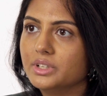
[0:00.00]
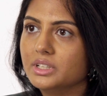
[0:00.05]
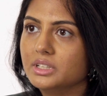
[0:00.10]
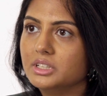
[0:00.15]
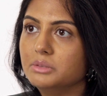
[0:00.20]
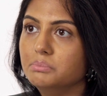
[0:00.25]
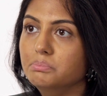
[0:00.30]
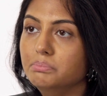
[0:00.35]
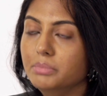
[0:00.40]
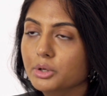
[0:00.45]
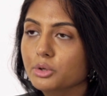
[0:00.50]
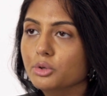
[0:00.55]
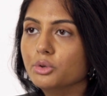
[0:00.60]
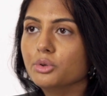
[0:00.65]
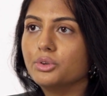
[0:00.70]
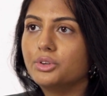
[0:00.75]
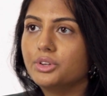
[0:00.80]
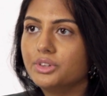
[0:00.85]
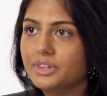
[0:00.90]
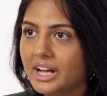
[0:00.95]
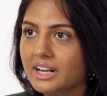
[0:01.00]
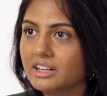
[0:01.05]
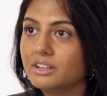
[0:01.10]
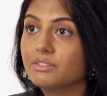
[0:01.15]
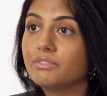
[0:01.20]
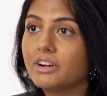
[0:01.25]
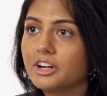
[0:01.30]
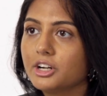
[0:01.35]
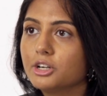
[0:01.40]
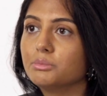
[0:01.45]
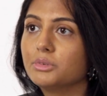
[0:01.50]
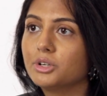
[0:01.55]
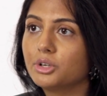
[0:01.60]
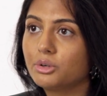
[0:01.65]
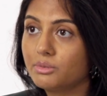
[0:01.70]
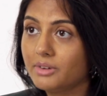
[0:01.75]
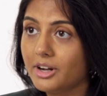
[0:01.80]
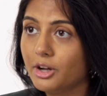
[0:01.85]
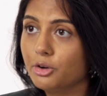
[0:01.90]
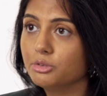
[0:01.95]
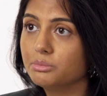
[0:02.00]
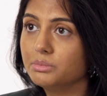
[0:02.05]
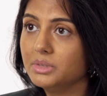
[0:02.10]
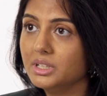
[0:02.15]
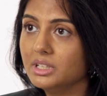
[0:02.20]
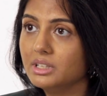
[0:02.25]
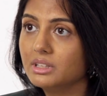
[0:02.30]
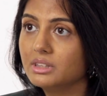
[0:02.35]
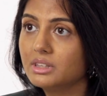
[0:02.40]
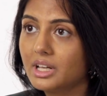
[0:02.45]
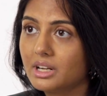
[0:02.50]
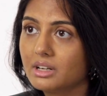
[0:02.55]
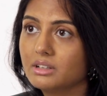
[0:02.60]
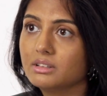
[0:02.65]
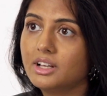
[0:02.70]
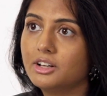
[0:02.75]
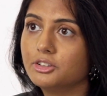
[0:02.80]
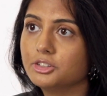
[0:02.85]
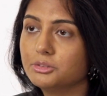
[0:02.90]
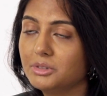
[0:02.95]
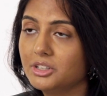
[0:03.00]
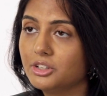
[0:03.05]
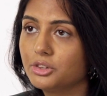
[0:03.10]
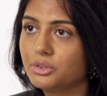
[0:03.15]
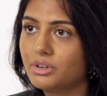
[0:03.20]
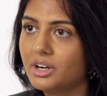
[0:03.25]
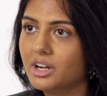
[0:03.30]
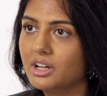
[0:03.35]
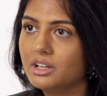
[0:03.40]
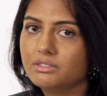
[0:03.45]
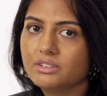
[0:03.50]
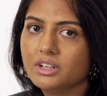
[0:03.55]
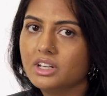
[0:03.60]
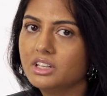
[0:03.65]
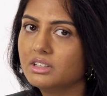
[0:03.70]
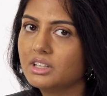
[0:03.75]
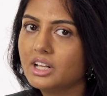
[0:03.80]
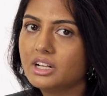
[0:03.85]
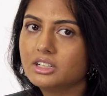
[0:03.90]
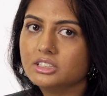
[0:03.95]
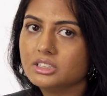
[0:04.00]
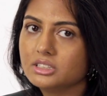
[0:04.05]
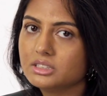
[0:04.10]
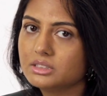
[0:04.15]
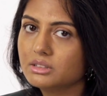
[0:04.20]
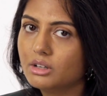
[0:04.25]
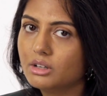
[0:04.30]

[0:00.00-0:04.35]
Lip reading: and build that environment around me that allows me to thrive, and that is